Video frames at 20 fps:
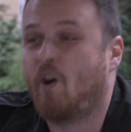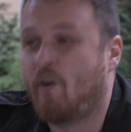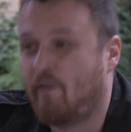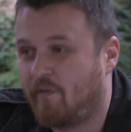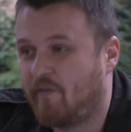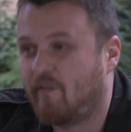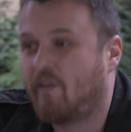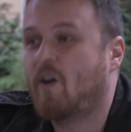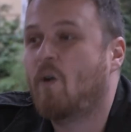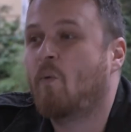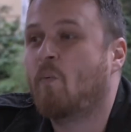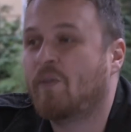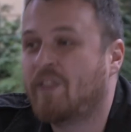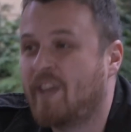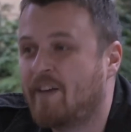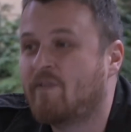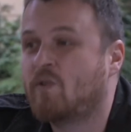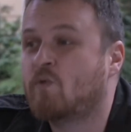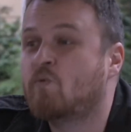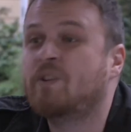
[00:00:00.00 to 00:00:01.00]
of
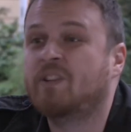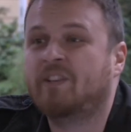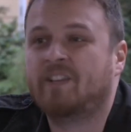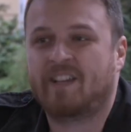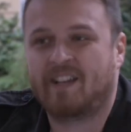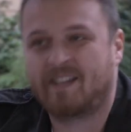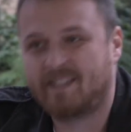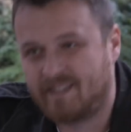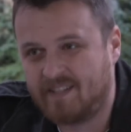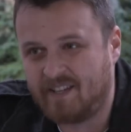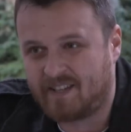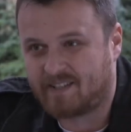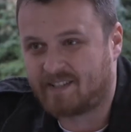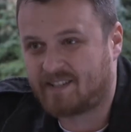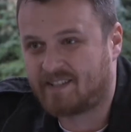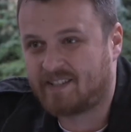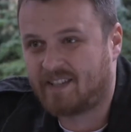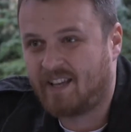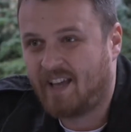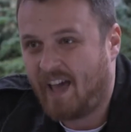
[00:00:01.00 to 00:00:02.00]
whatever really
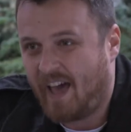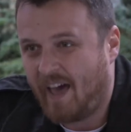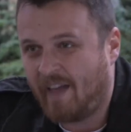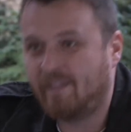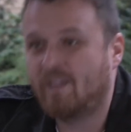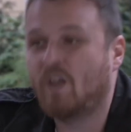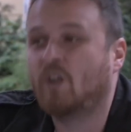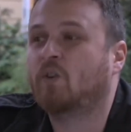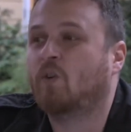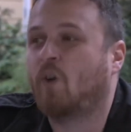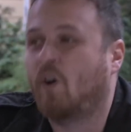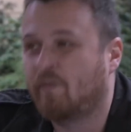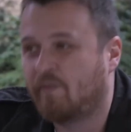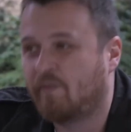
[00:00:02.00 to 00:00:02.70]
exists, and not